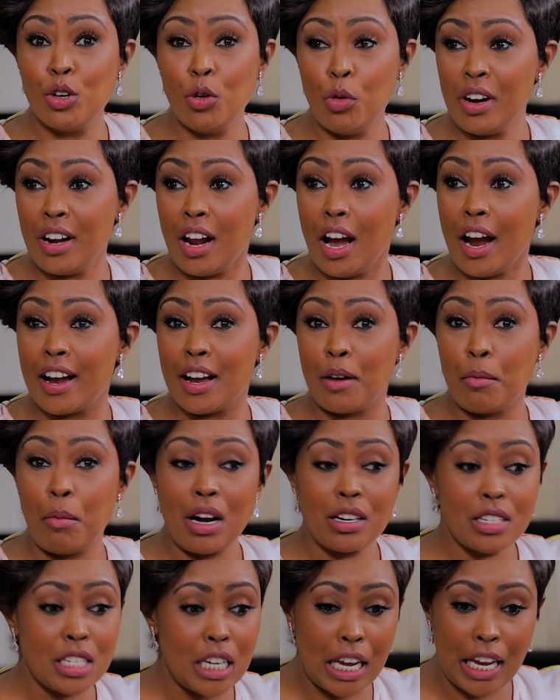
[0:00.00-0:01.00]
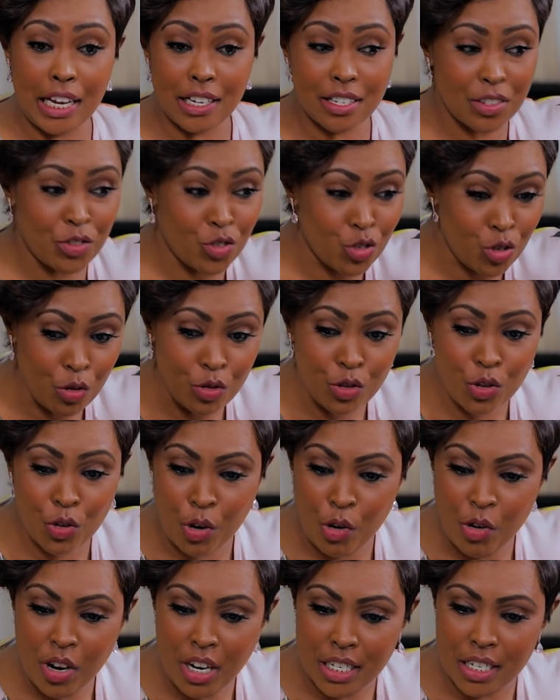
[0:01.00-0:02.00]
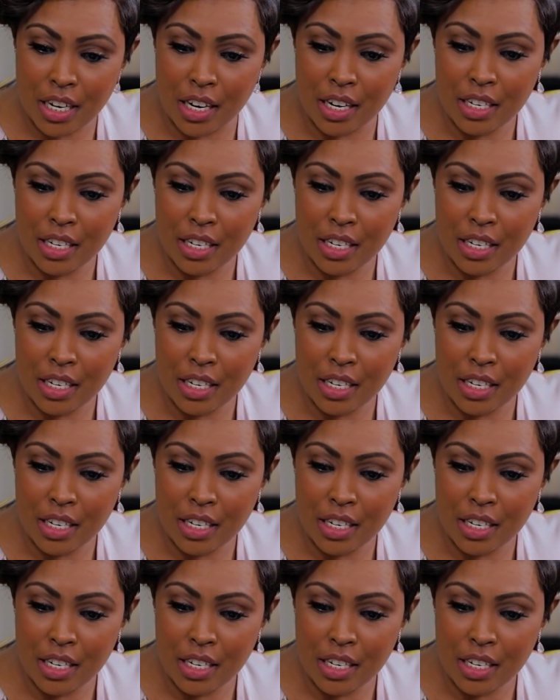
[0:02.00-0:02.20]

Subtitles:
you and I are about to get stones thrown at